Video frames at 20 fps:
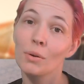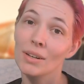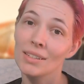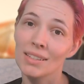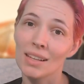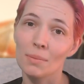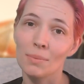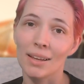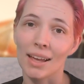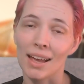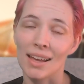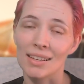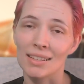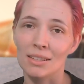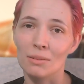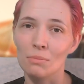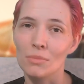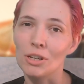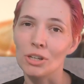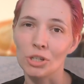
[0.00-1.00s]
What's up
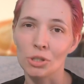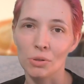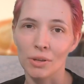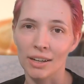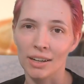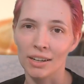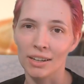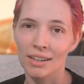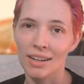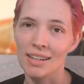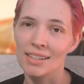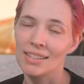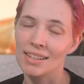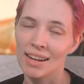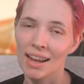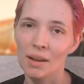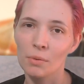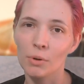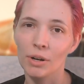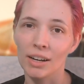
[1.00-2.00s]
guys, Mishu here, and
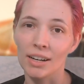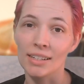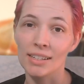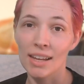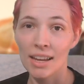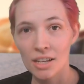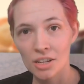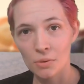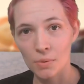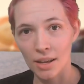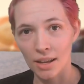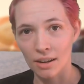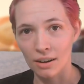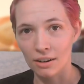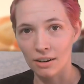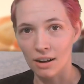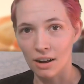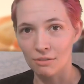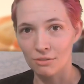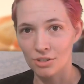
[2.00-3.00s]
today we're continuing our
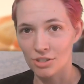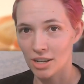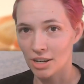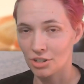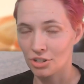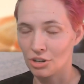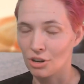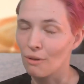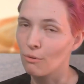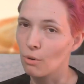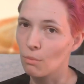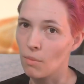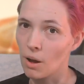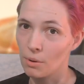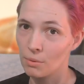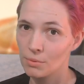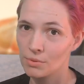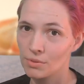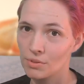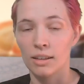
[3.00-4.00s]
conversation of
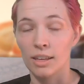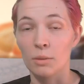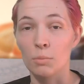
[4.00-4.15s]
emotes.